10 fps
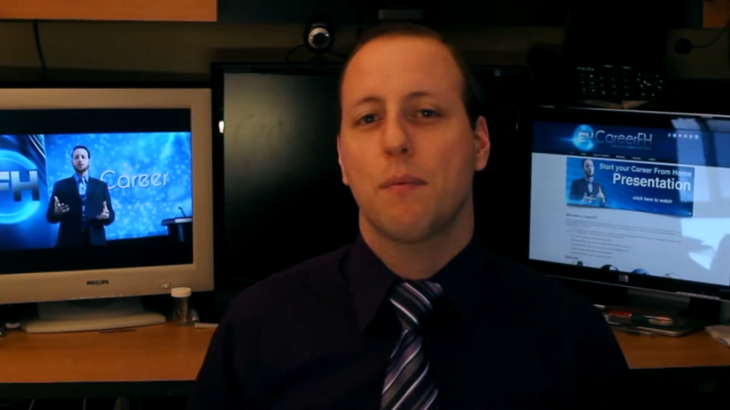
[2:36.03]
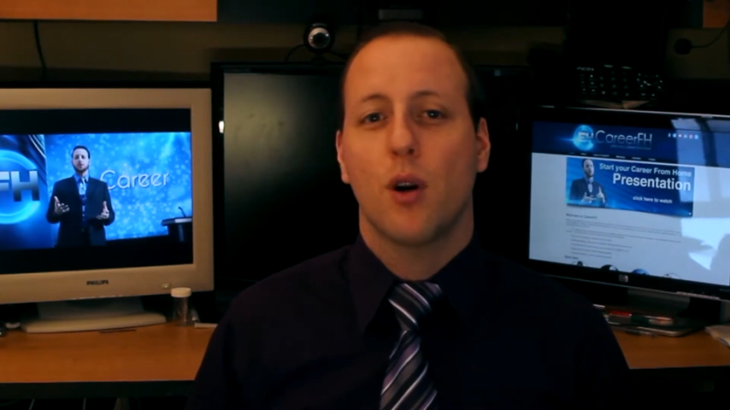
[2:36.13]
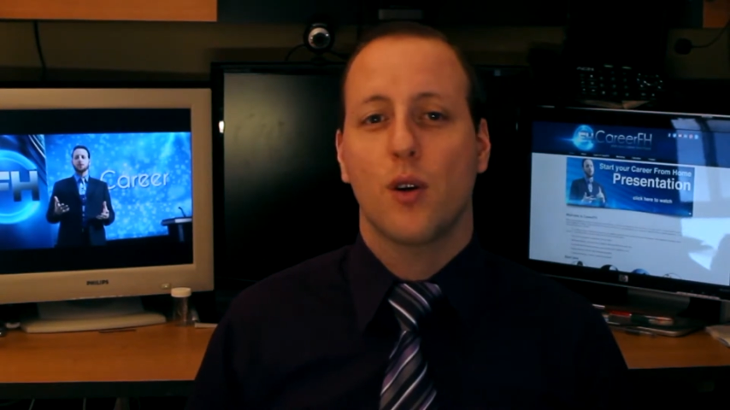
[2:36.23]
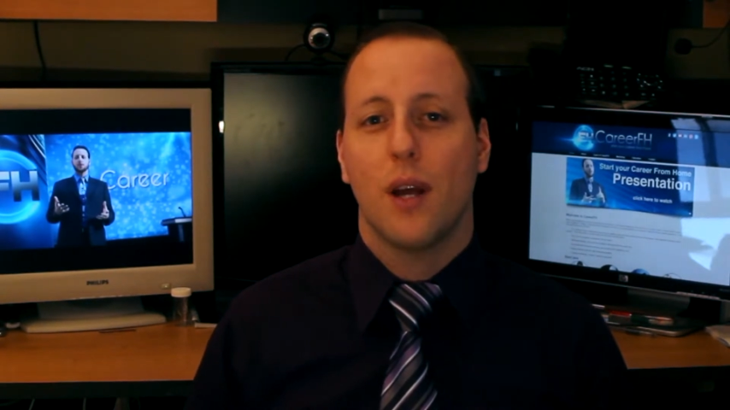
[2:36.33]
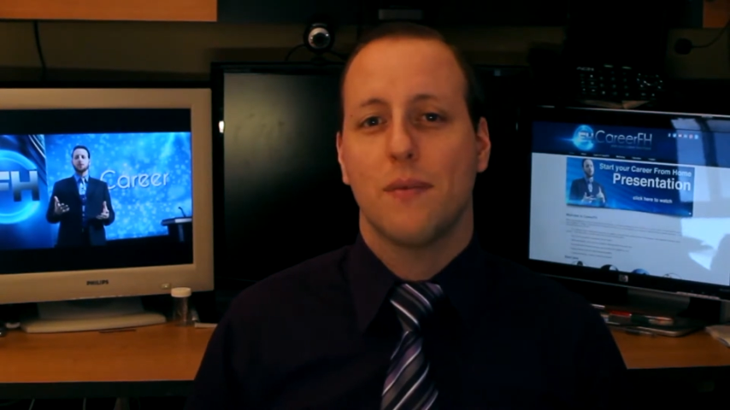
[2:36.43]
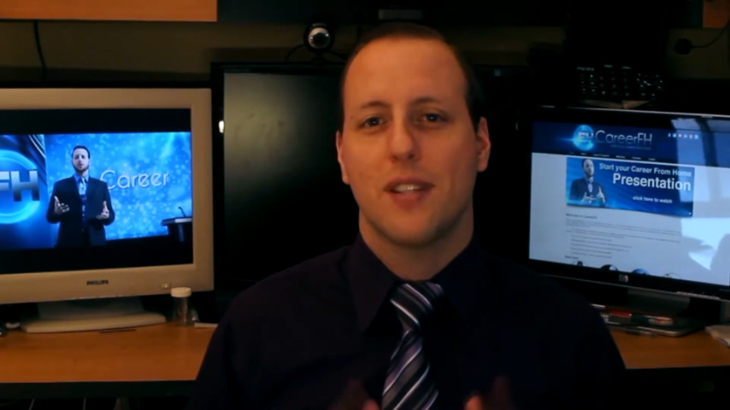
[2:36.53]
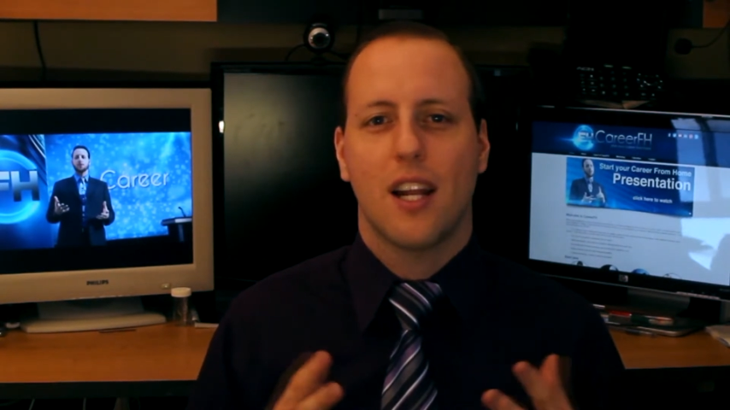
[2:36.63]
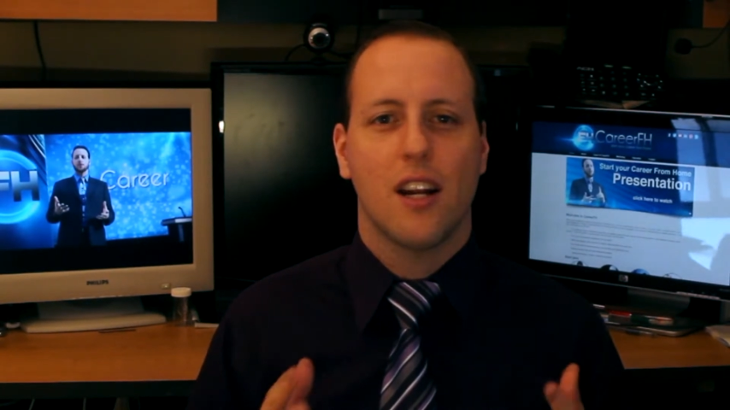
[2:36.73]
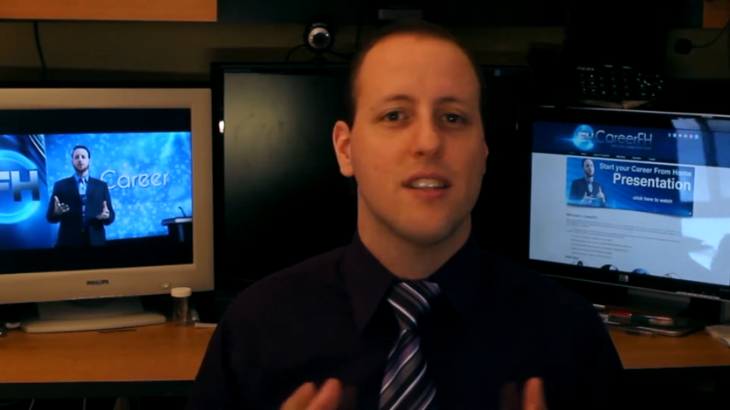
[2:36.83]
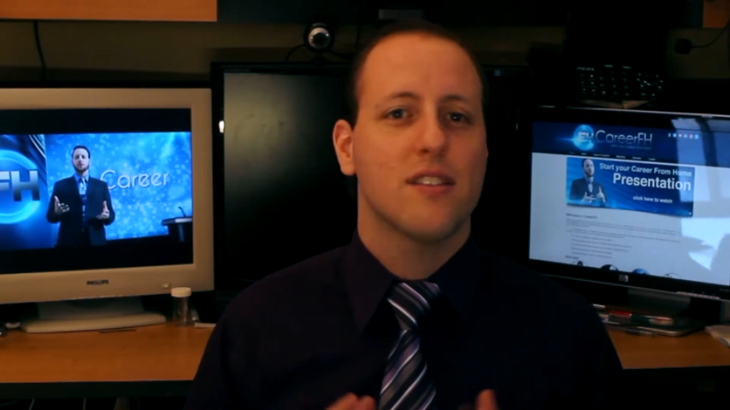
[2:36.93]
programs that
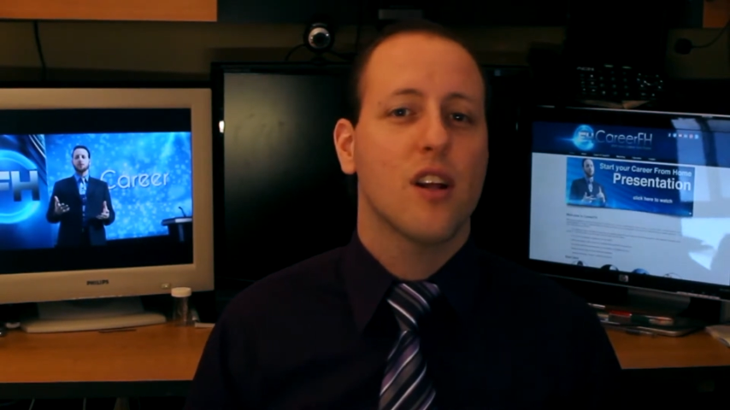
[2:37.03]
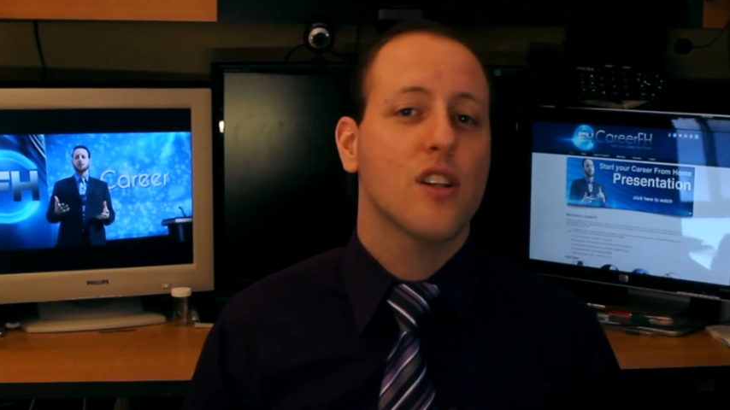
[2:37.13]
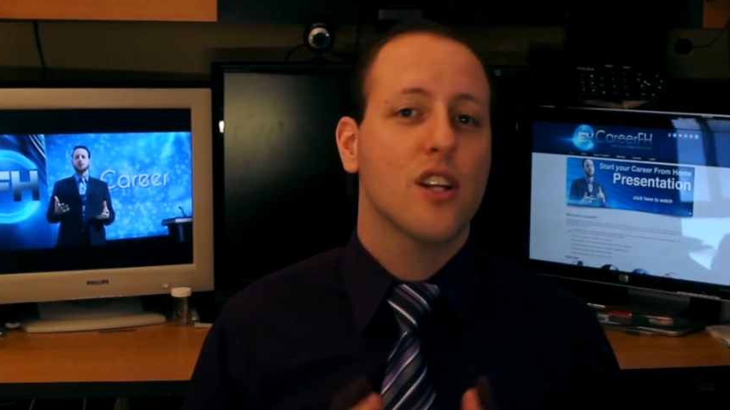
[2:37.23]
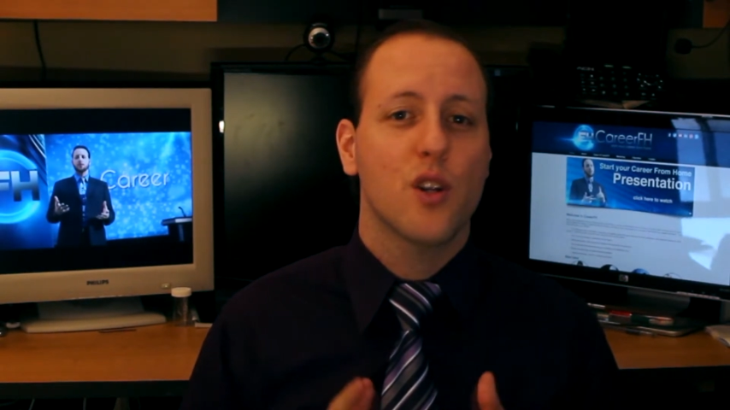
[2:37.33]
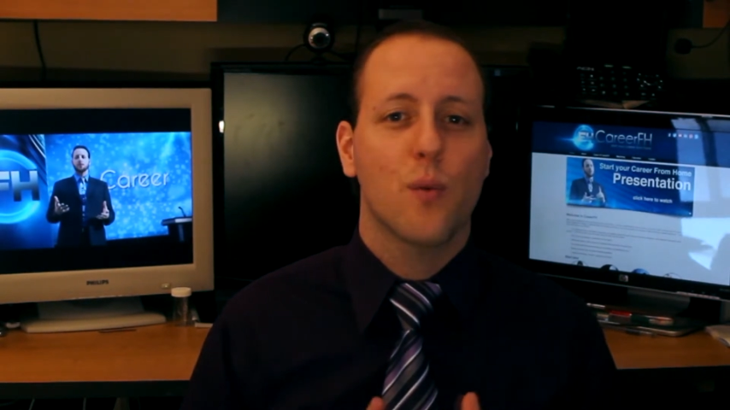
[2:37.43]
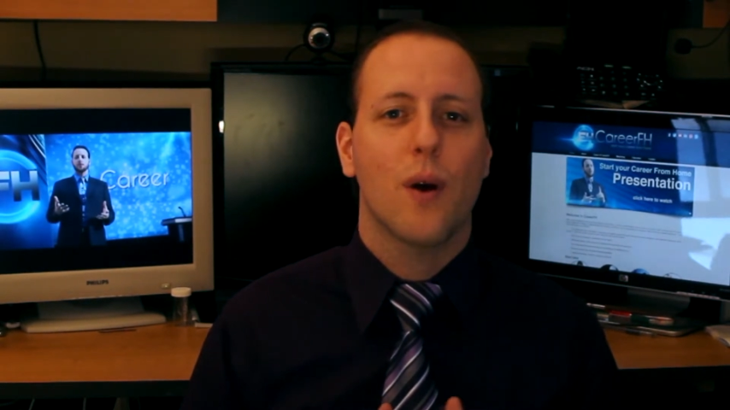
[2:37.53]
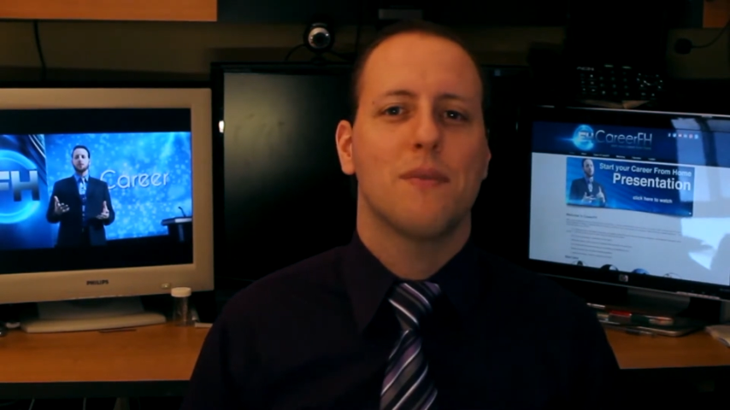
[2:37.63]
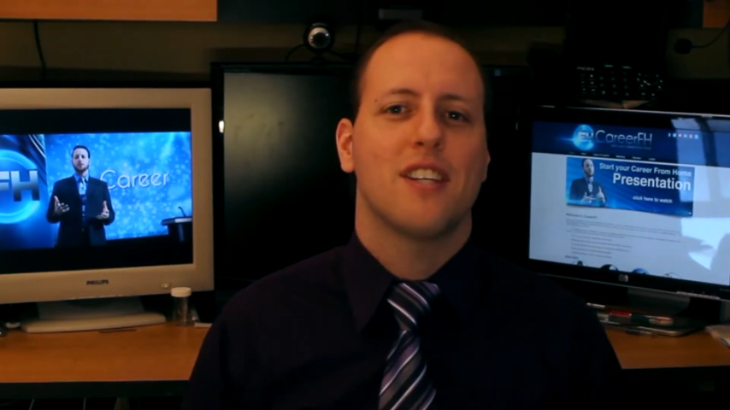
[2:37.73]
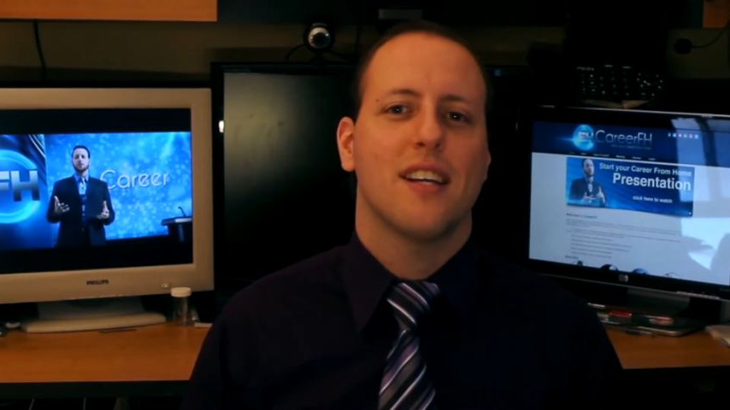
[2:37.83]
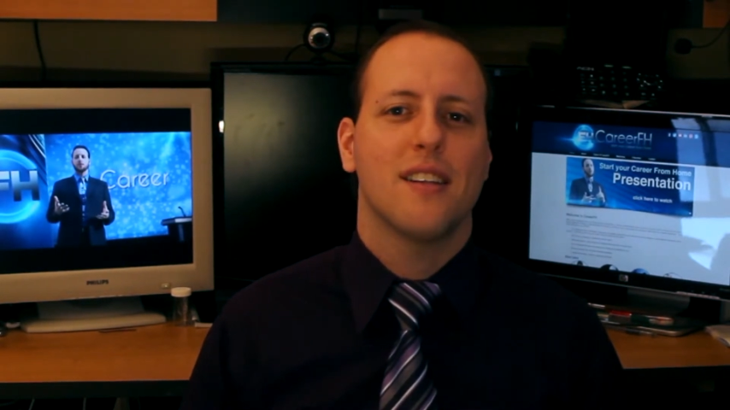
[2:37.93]
are installed on your
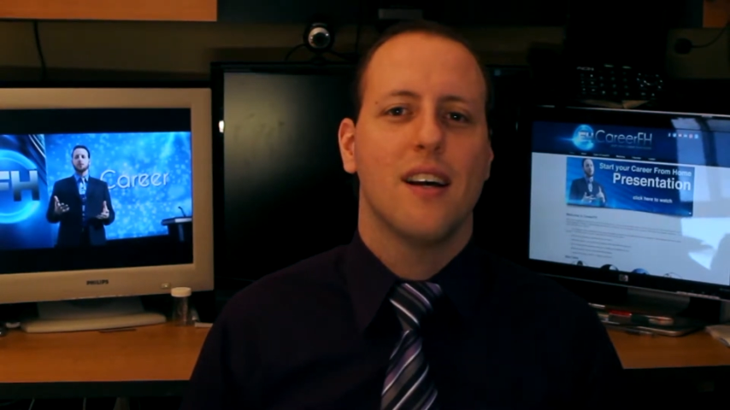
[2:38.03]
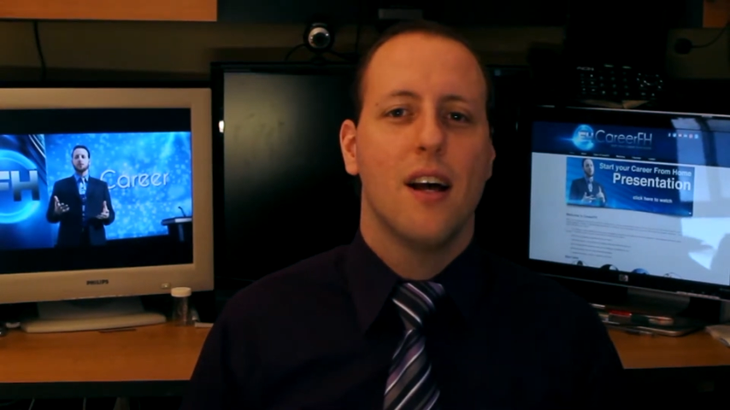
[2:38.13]
website.